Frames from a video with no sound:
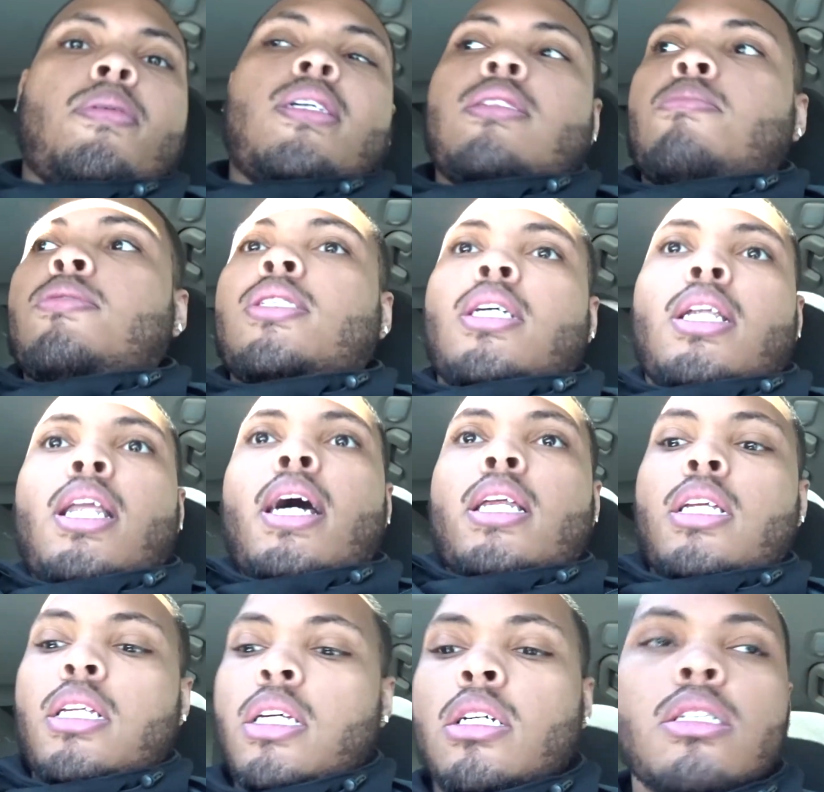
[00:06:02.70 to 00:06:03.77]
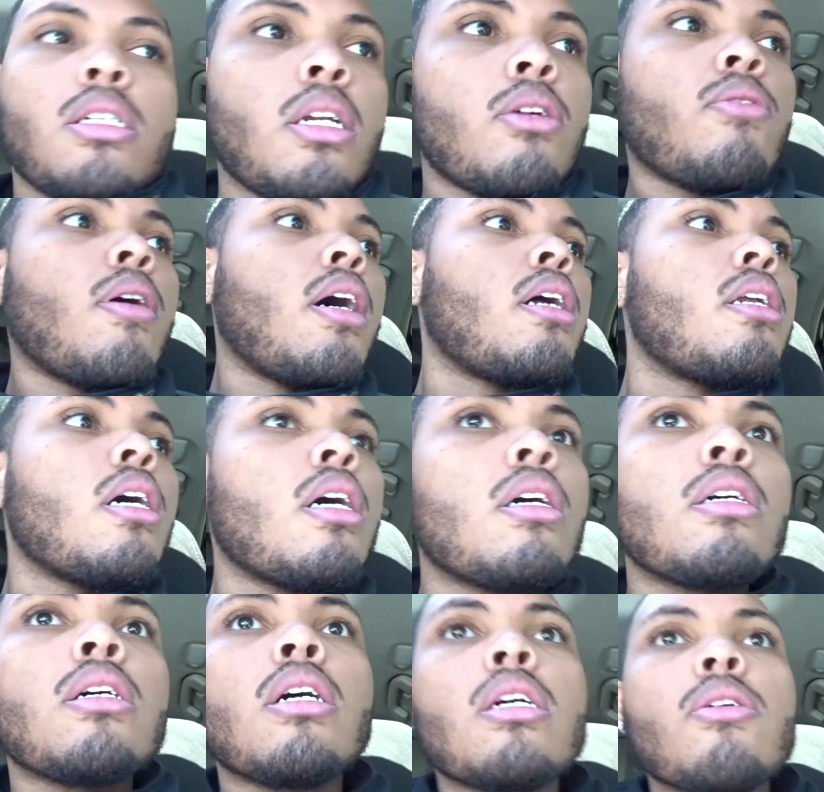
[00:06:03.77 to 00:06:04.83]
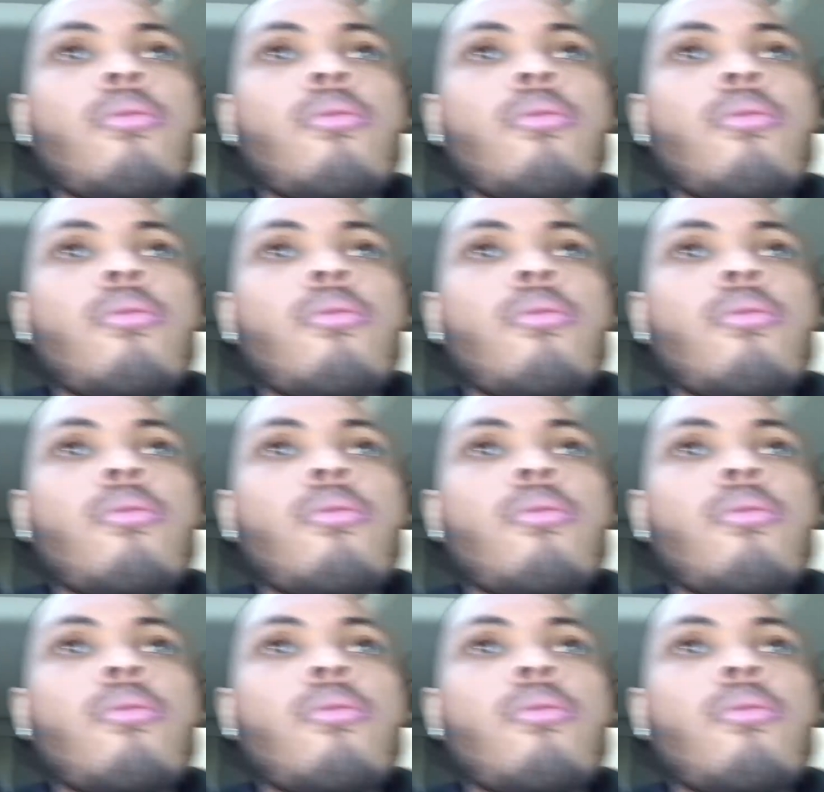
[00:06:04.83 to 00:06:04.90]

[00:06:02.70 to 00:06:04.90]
get some sunlight in here. Can I ride now? I can